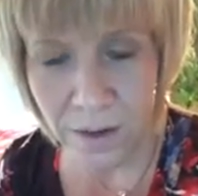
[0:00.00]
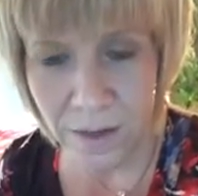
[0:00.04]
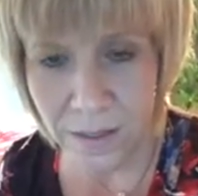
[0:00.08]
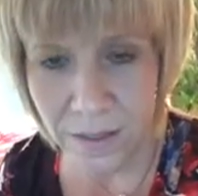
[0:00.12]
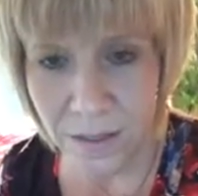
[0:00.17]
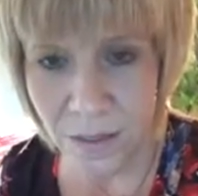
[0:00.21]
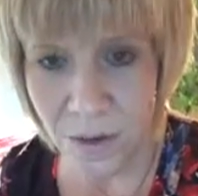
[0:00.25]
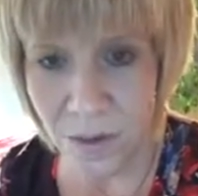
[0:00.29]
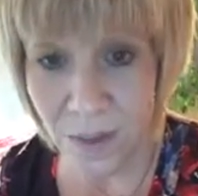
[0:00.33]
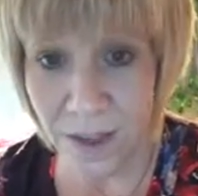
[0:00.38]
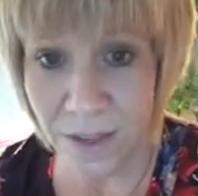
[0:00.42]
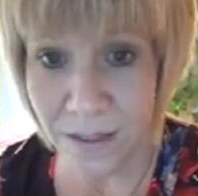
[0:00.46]
And
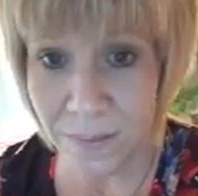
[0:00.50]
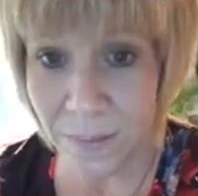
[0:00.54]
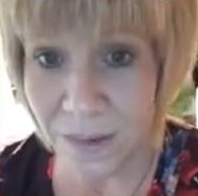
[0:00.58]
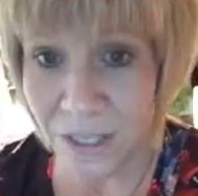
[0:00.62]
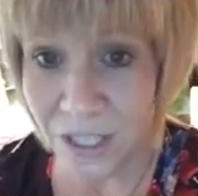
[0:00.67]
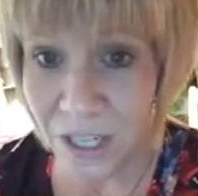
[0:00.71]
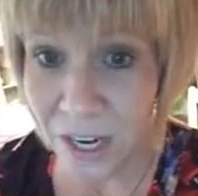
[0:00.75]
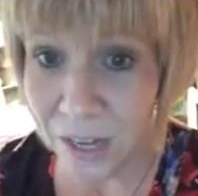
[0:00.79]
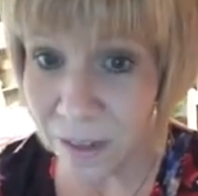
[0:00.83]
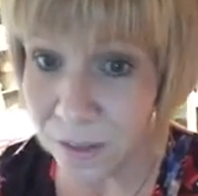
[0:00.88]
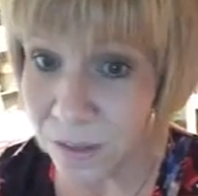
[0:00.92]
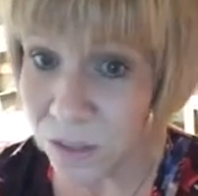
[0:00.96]
so that's my
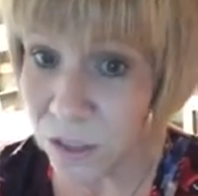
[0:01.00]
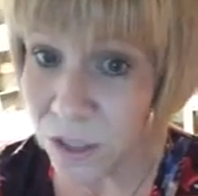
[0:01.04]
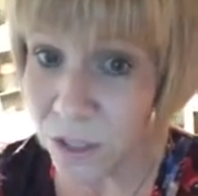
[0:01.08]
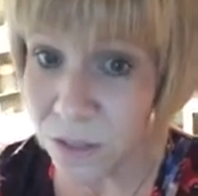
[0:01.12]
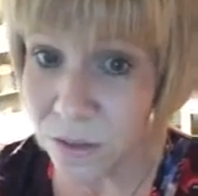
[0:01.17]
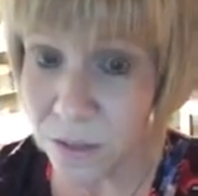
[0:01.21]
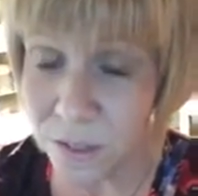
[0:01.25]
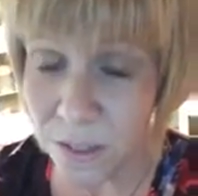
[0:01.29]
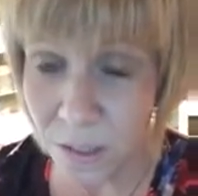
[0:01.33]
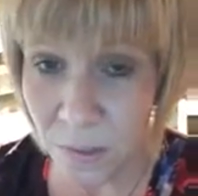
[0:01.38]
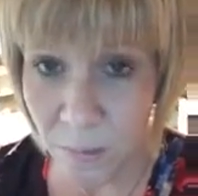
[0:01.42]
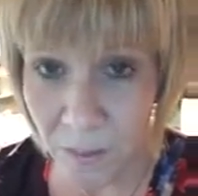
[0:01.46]
challenge to
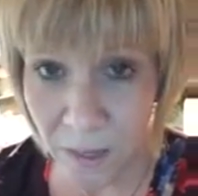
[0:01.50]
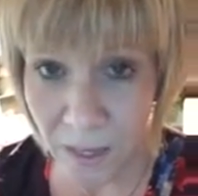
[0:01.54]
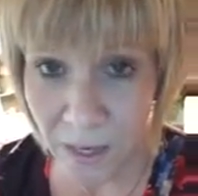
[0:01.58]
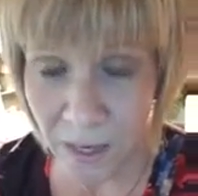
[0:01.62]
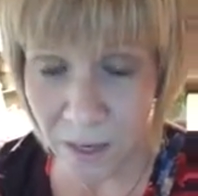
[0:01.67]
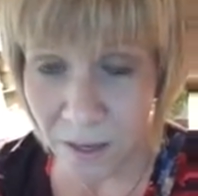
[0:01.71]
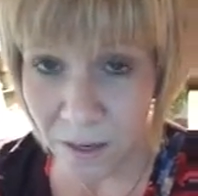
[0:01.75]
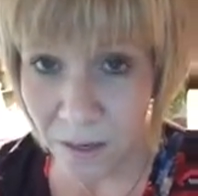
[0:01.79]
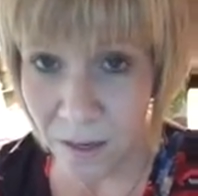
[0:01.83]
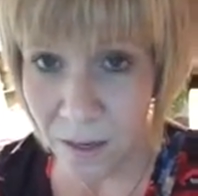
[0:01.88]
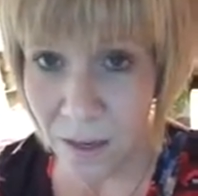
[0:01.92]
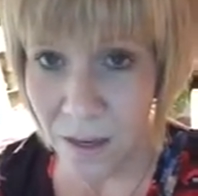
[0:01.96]
you this
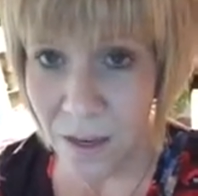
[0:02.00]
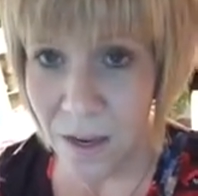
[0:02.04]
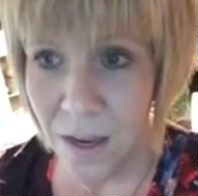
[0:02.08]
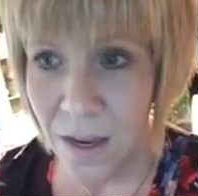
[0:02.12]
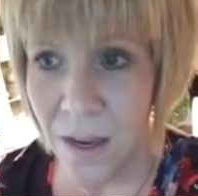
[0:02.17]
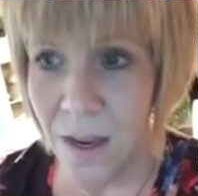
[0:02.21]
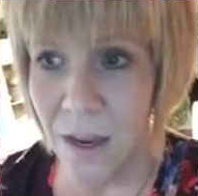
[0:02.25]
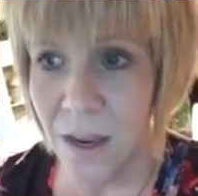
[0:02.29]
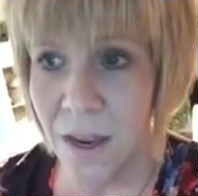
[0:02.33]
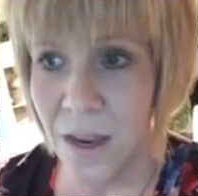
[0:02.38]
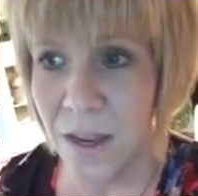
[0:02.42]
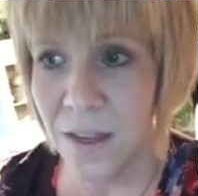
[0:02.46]
week,
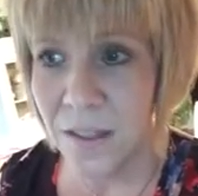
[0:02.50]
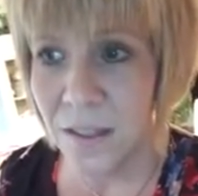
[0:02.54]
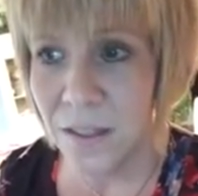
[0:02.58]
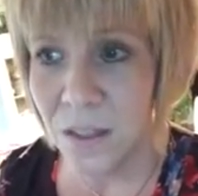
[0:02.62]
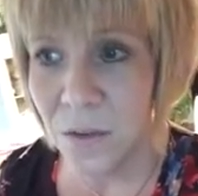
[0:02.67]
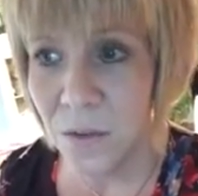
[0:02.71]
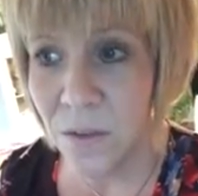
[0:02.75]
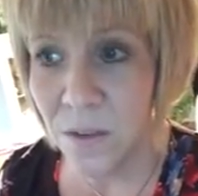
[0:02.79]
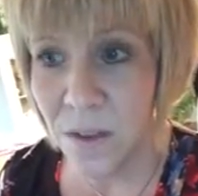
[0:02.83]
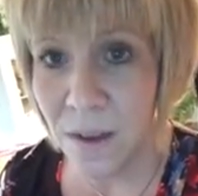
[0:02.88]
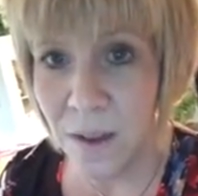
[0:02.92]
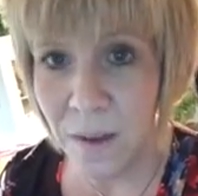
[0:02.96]
is
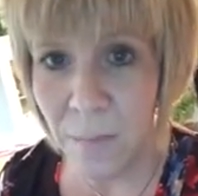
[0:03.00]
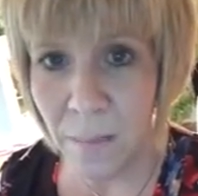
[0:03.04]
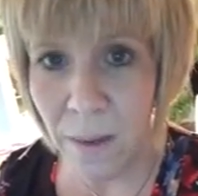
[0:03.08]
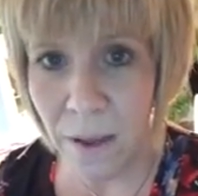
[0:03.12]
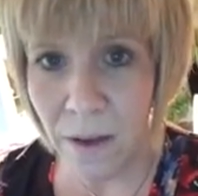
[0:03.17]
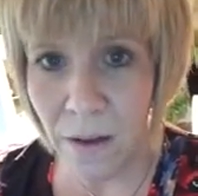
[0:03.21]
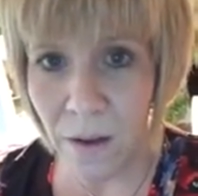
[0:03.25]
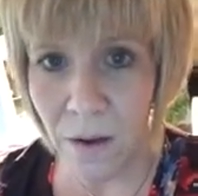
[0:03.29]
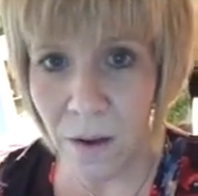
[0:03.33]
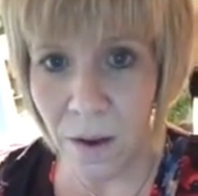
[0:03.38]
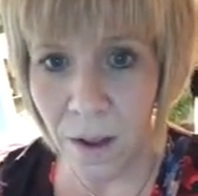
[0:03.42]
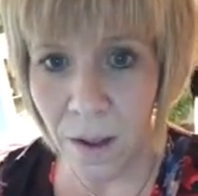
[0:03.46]
to think
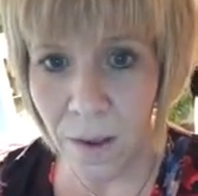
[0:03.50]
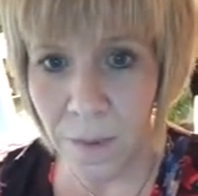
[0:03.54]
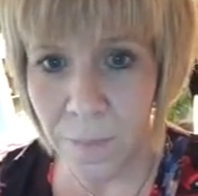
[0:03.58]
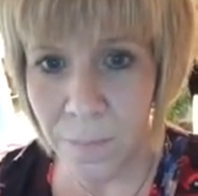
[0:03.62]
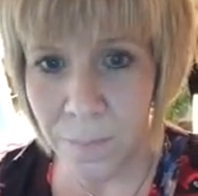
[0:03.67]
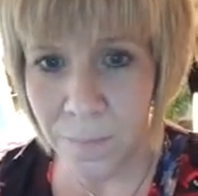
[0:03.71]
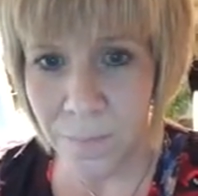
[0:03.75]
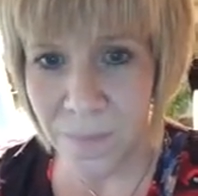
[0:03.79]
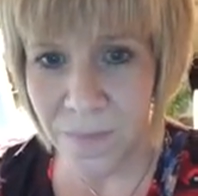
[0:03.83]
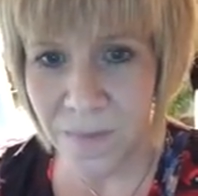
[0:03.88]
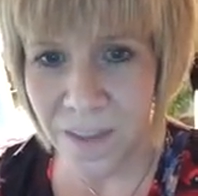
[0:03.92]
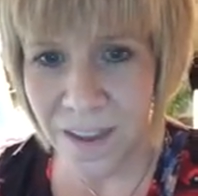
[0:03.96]
about,
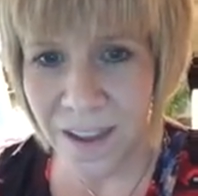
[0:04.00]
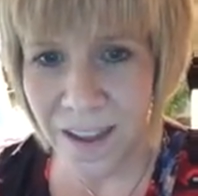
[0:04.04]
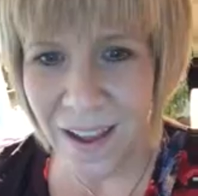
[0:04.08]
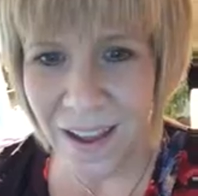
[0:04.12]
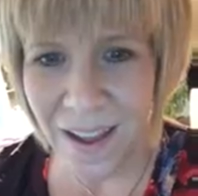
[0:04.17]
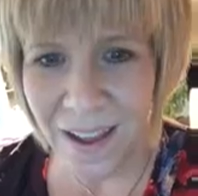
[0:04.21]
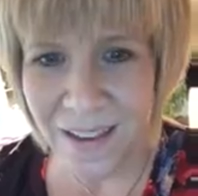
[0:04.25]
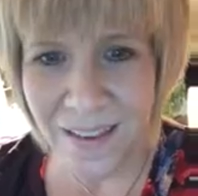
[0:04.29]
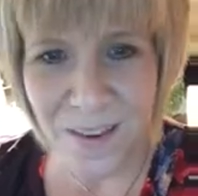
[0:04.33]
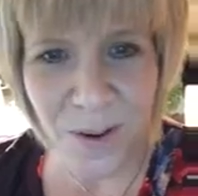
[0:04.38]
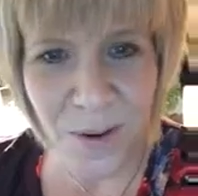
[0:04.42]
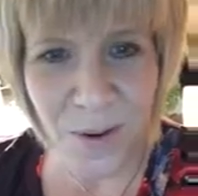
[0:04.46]

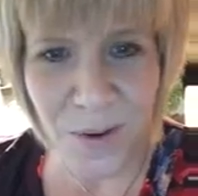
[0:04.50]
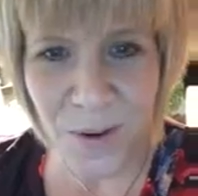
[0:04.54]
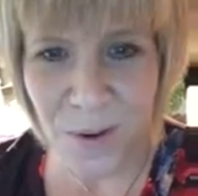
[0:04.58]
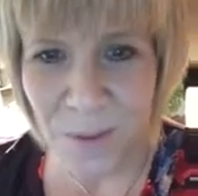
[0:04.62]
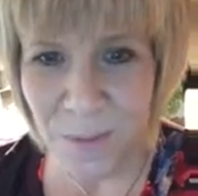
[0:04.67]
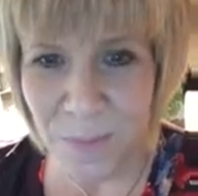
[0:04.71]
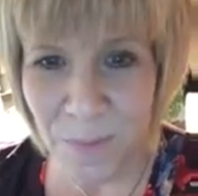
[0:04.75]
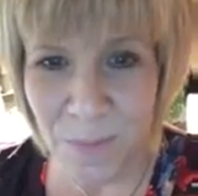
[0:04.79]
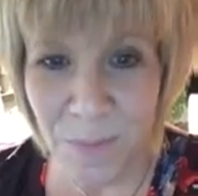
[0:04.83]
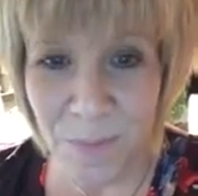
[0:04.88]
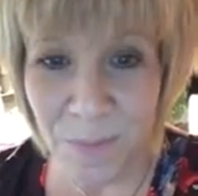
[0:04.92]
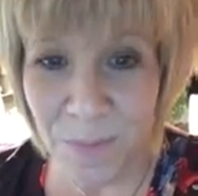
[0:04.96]
I know you're
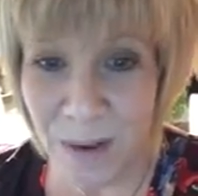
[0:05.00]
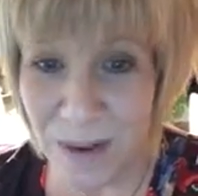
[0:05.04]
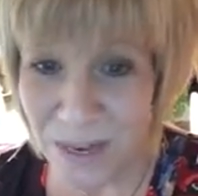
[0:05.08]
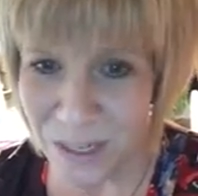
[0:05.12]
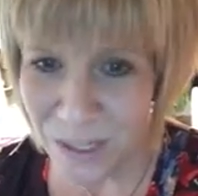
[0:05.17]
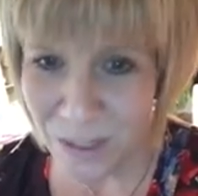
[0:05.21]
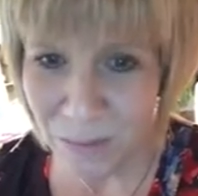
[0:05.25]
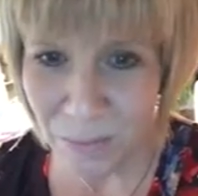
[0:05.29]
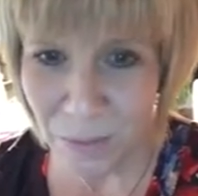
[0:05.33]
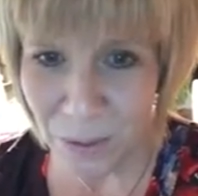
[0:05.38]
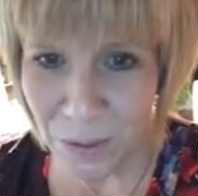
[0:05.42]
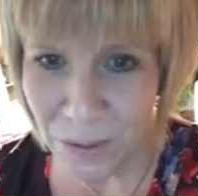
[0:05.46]
a
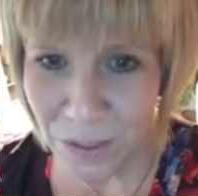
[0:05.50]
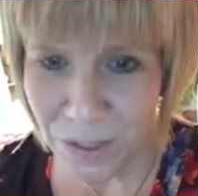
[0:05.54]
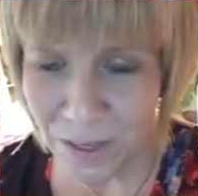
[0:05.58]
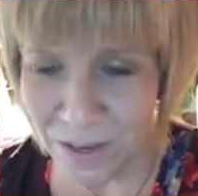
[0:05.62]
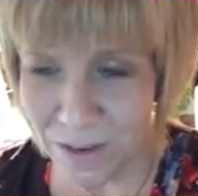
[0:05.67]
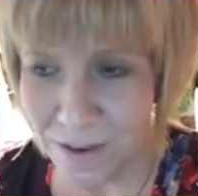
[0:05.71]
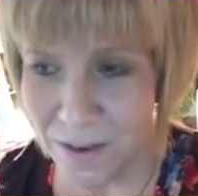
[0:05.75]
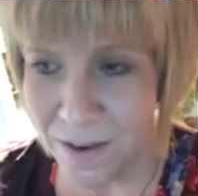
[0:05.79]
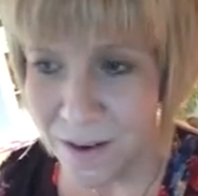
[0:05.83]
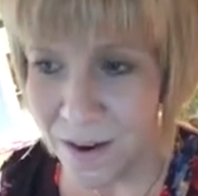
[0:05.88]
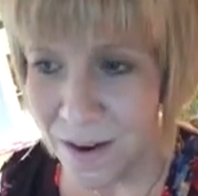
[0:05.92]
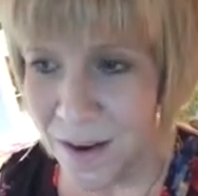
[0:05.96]
patient
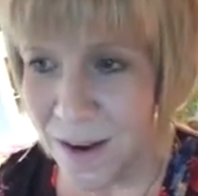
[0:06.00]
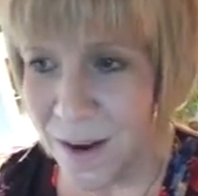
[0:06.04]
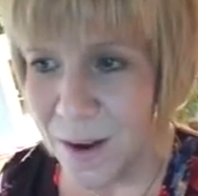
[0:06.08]
person,